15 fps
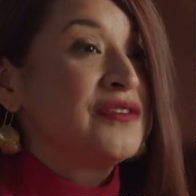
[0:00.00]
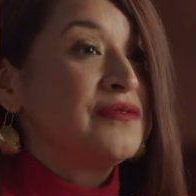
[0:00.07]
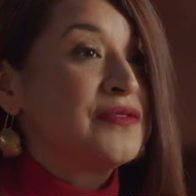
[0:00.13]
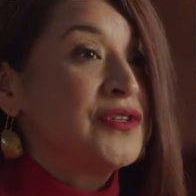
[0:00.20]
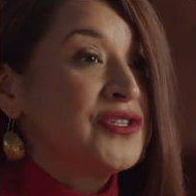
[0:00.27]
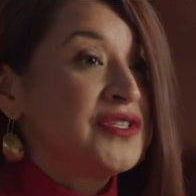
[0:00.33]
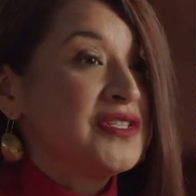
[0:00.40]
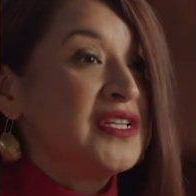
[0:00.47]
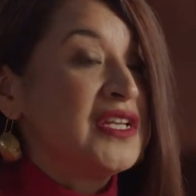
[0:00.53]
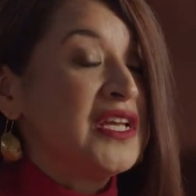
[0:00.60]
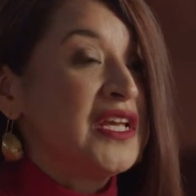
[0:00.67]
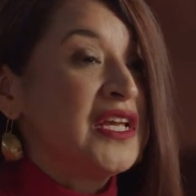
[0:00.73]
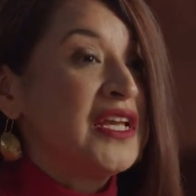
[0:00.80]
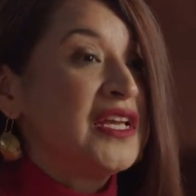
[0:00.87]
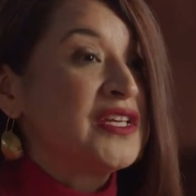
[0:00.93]

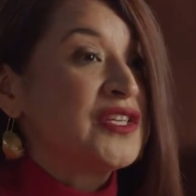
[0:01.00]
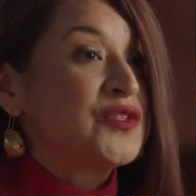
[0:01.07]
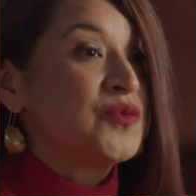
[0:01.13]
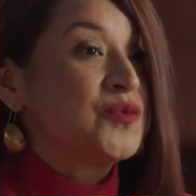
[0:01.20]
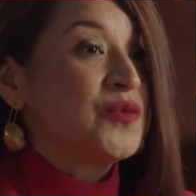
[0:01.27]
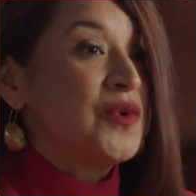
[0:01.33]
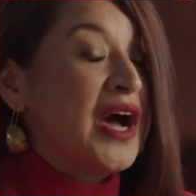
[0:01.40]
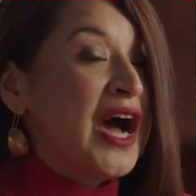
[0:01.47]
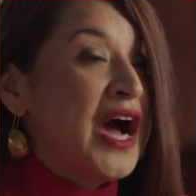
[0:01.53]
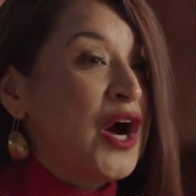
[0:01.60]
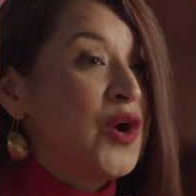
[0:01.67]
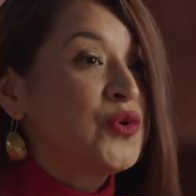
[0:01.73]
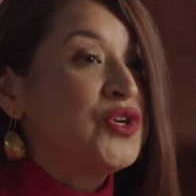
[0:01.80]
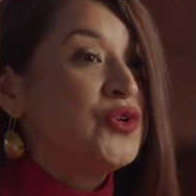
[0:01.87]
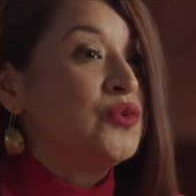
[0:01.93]
Diversity is how
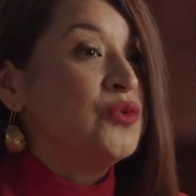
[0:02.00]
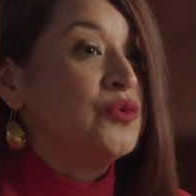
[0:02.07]
you